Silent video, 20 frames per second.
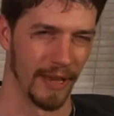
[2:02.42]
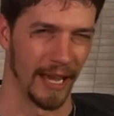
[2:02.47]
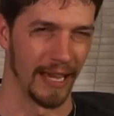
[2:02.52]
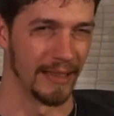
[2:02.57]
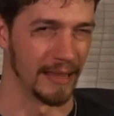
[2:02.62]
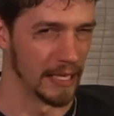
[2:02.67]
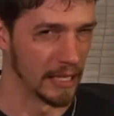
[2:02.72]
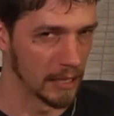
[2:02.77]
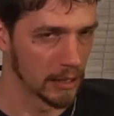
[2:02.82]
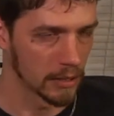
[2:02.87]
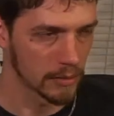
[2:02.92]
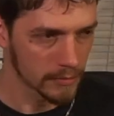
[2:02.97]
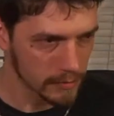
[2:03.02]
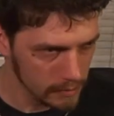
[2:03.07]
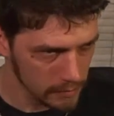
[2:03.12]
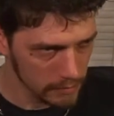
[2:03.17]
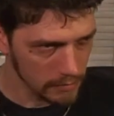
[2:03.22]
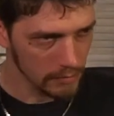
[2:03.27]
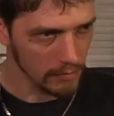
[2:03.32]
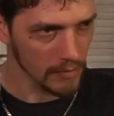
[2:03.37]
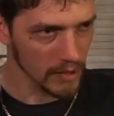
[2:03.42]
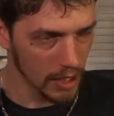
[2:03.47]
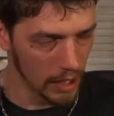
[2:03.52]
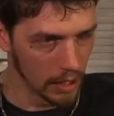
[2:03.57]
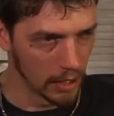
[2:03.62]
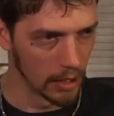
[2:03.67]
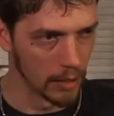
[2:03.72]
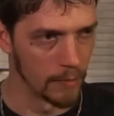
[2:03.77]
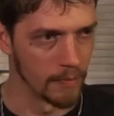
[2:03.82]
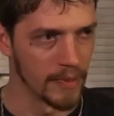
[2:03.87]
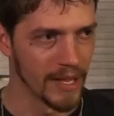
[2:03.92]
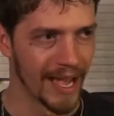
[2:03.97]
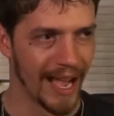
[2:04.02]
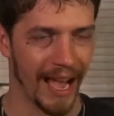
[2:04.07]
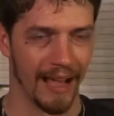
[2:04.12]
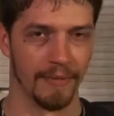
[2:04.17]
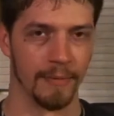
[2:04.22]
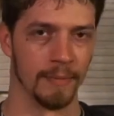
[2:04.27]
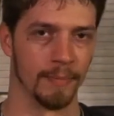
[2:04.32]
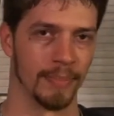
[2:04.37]
I think. I
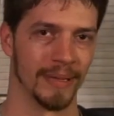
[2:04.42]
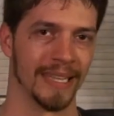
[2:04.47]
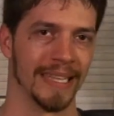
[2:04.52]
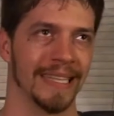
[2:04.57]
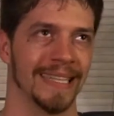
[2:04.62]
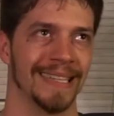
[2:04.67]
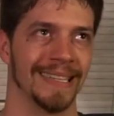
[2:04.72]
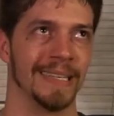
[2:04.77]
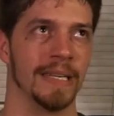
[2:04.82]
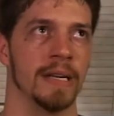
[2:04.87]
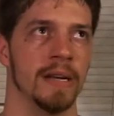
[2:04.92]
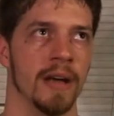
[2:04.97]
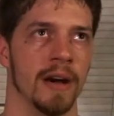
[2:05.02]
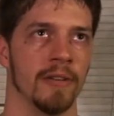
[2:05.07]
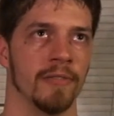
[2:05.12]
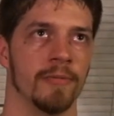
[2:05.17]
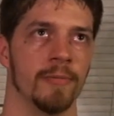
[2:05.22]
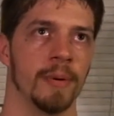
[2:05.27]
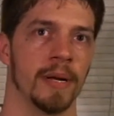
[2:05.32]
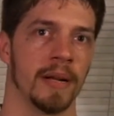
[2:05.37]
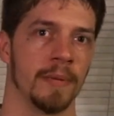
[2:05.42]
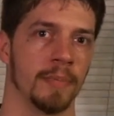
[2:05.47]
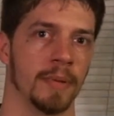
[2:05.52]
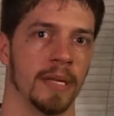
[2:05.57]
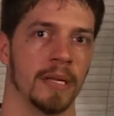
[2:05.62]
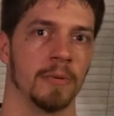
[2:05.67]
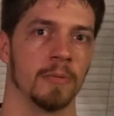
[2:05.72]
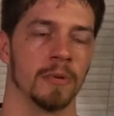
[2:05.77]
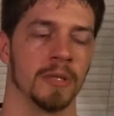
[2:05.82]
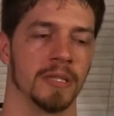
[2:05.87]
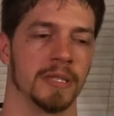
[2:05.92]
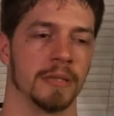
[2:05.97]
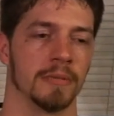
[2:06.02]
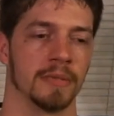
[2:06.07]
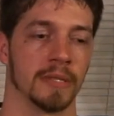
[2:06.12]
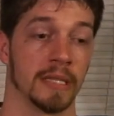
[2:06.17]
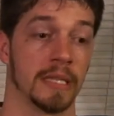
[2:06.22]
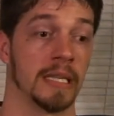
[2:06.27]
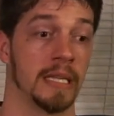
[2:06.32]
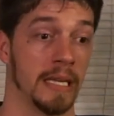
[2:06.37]
haven't played it enough, but I played it once and it
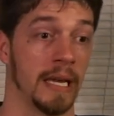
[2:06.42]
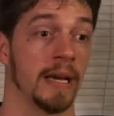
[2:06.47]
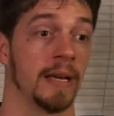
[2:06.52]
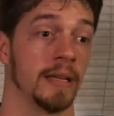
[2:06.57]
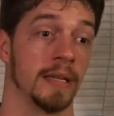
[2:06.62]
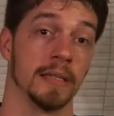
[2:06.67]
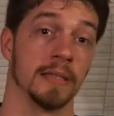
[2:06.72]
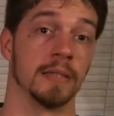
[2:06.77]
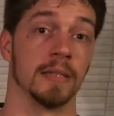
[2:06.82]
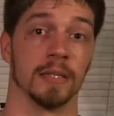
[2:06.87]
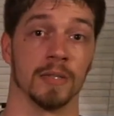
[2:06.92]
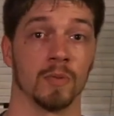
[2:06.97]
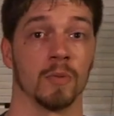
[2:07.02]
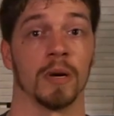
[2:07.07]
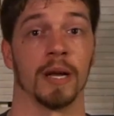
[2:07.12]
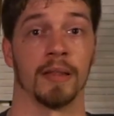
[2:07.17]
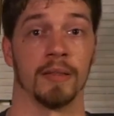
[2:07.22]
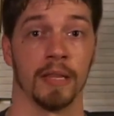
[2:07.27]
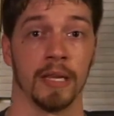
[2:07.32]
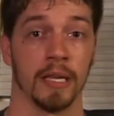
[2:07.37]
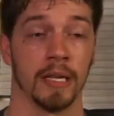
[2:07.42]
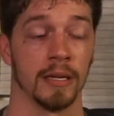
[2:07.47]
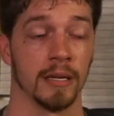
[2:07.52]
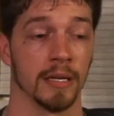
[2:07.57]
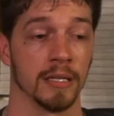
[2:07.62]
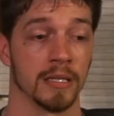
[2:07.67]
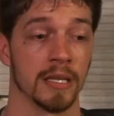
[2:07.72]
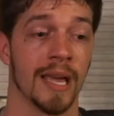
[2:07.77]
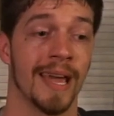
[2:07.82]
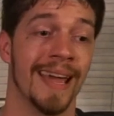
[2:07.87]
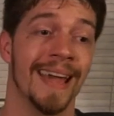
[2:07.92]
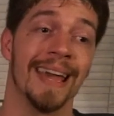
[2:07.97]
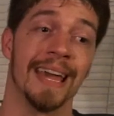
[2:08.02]
was like, yeah, this does what I think it does.